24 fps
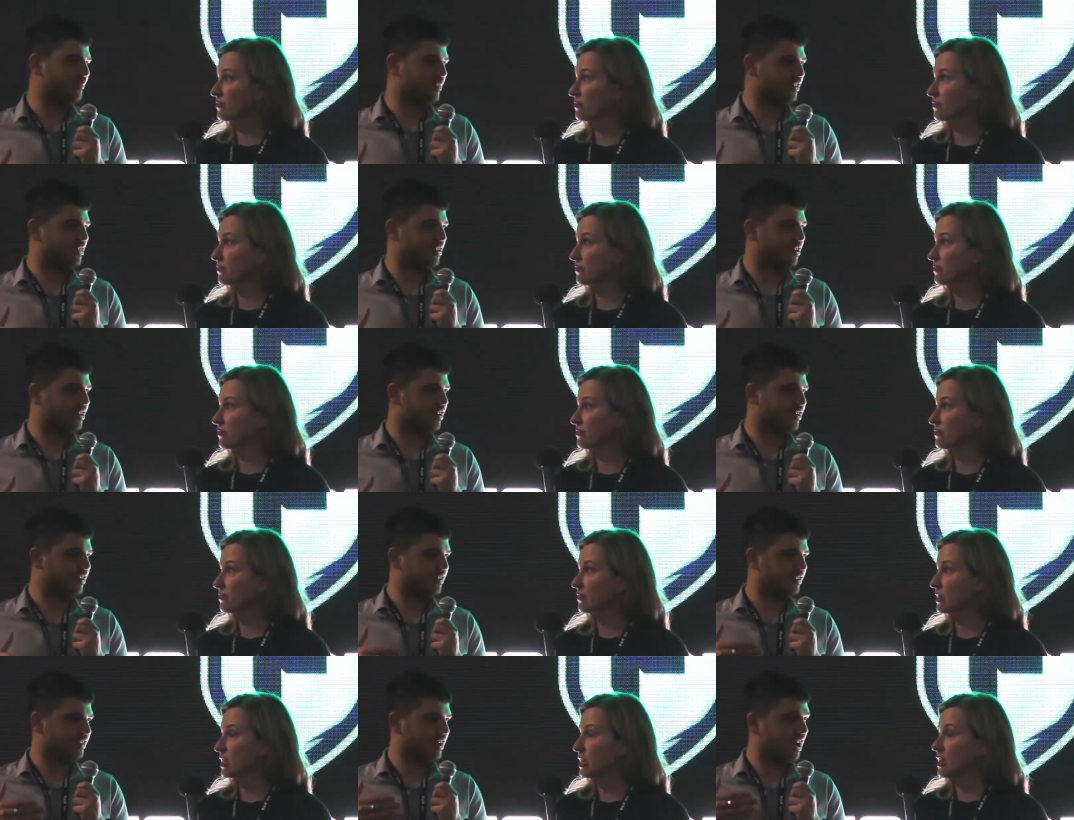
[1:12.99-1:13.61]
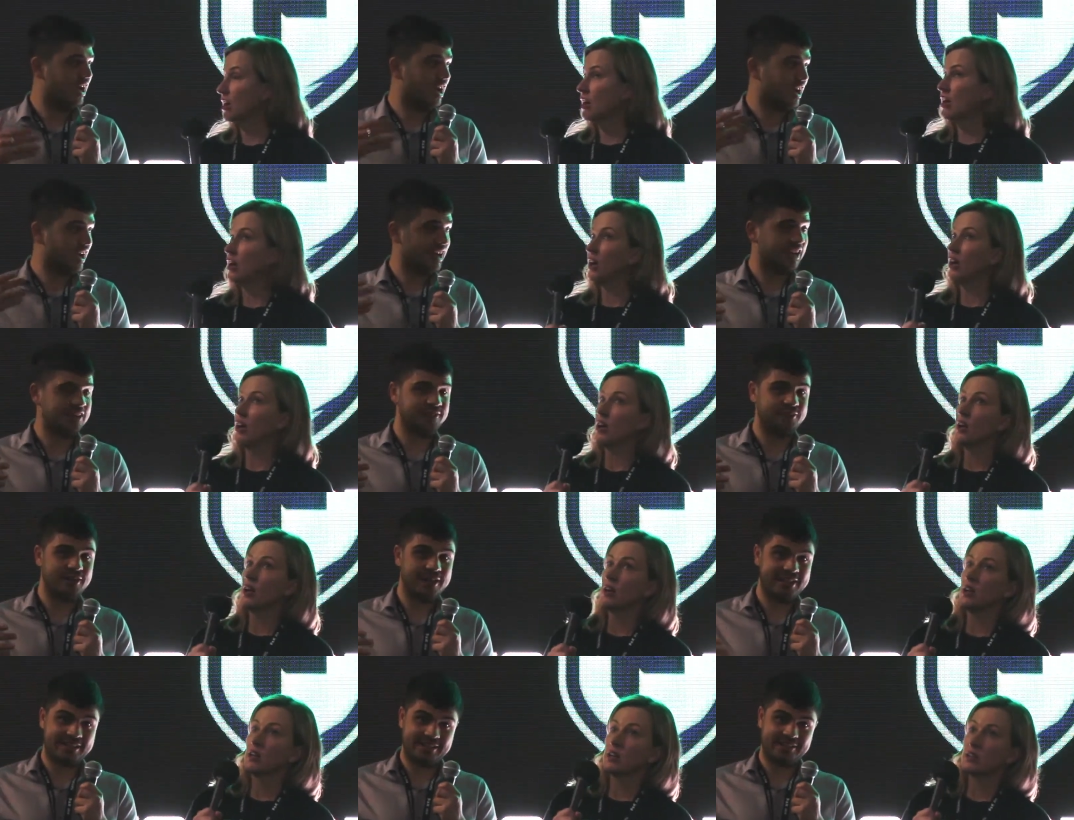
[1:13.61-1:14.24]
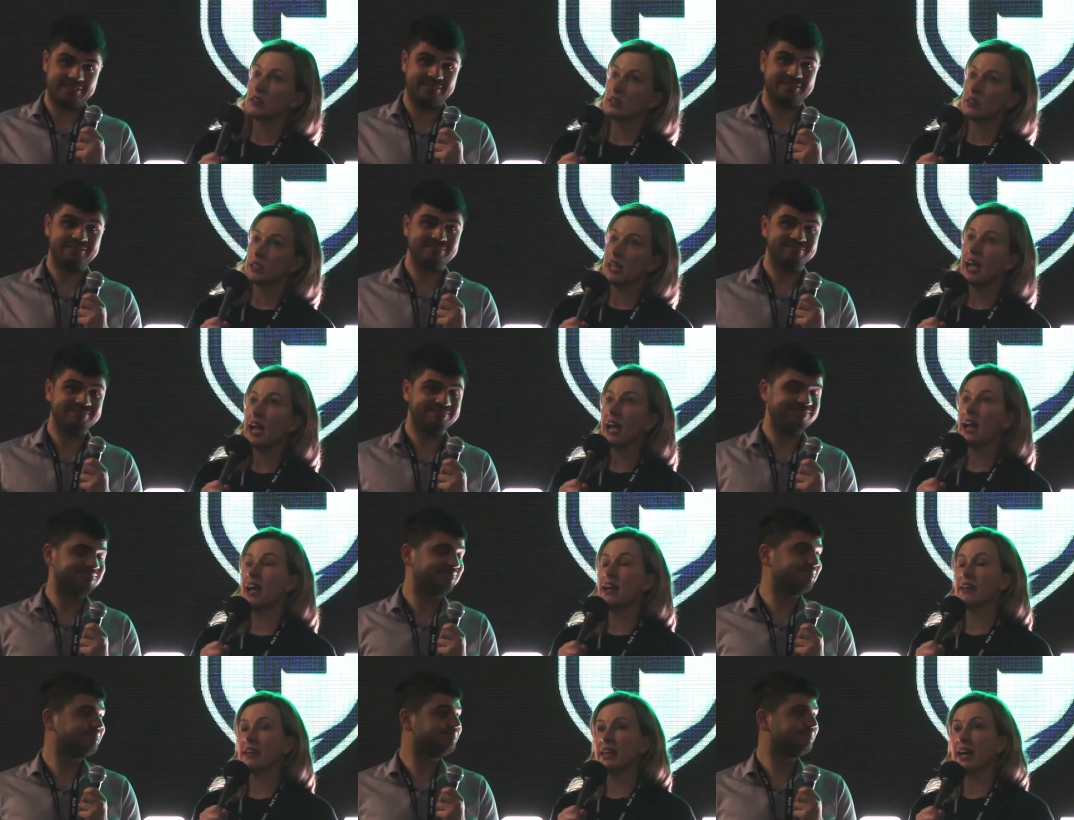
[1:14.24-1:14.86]
Speaker 1: of it though hard, right?
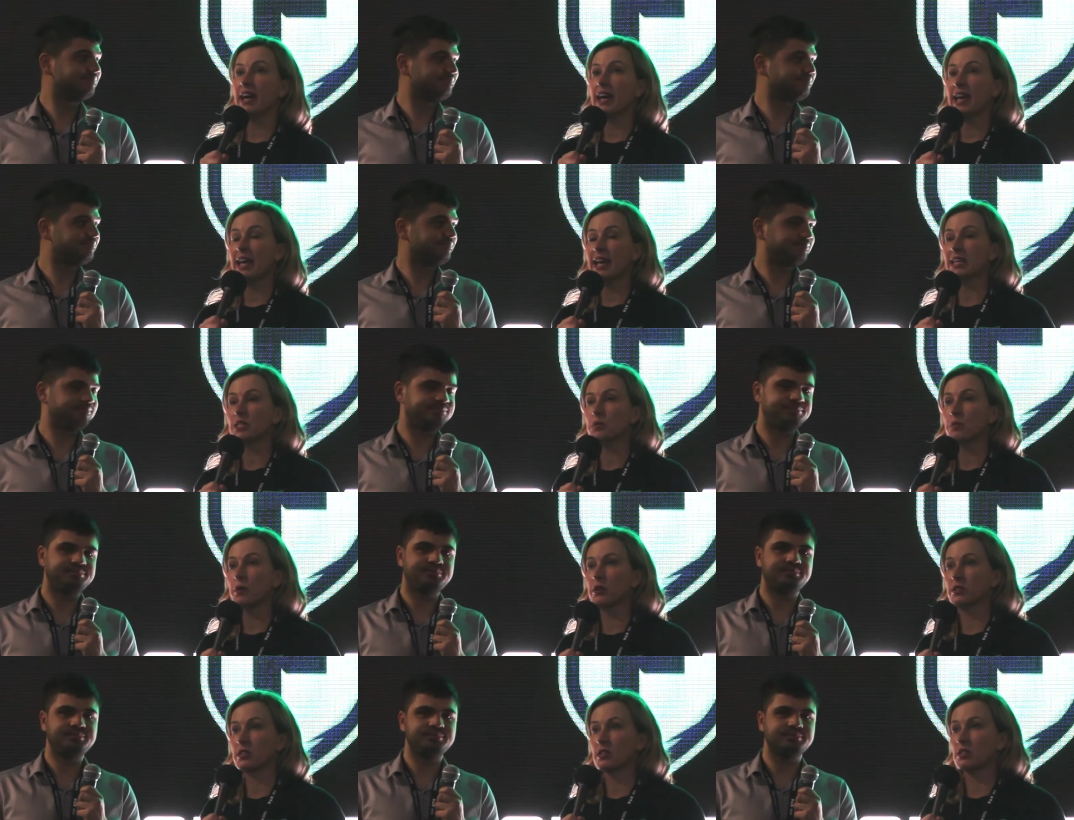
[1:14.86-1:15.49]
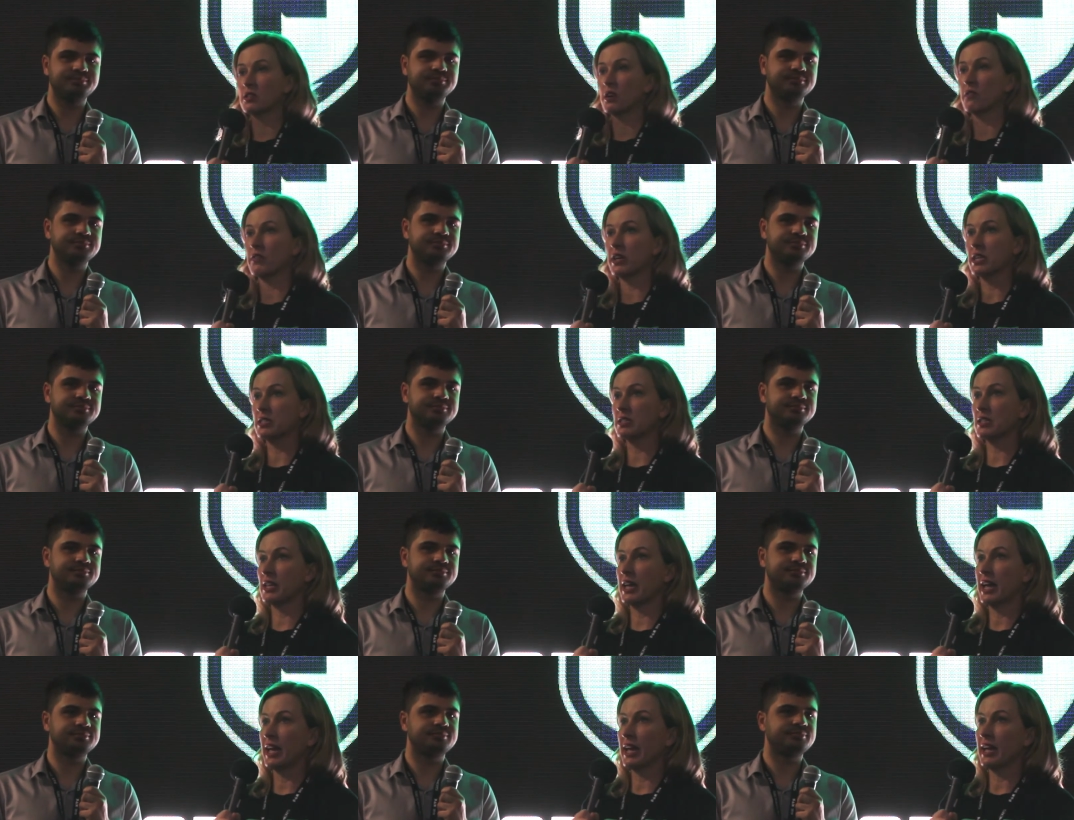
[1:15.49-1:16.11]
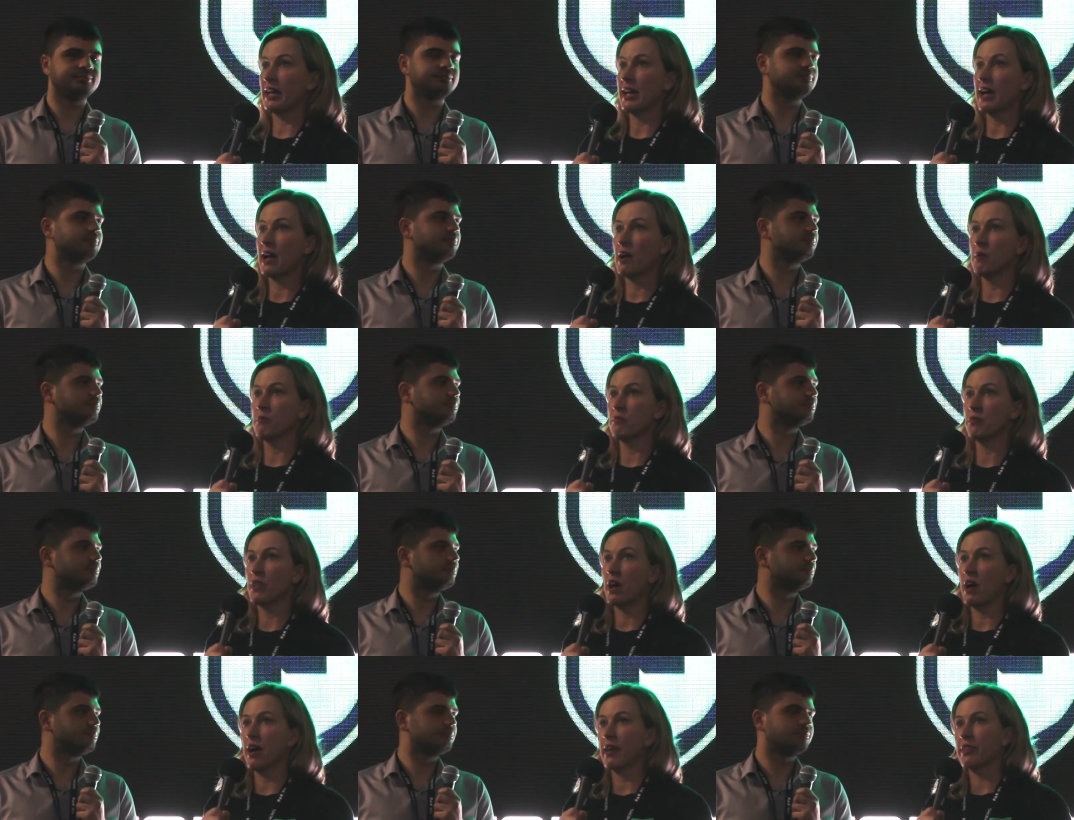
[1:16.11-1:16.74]
Speaker 2: Yeah, yeah. Esports is obviously,
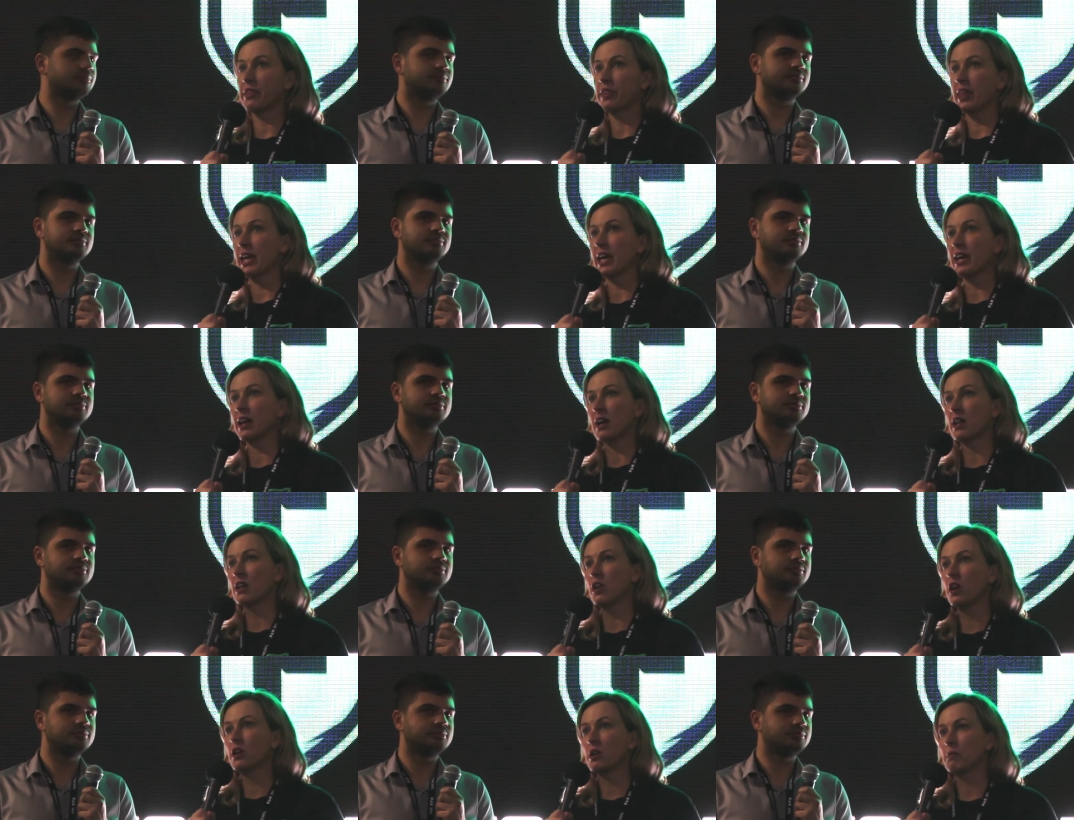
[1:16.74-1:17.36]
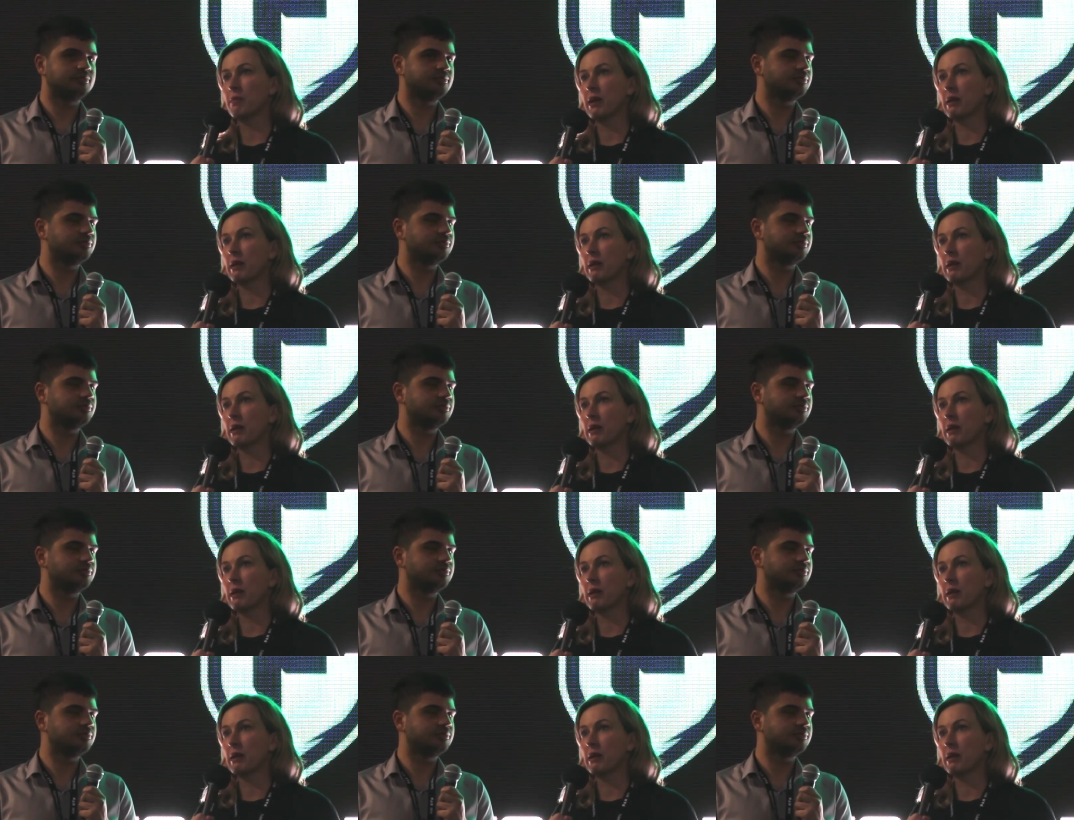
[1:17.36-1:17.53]
um, I think a lot of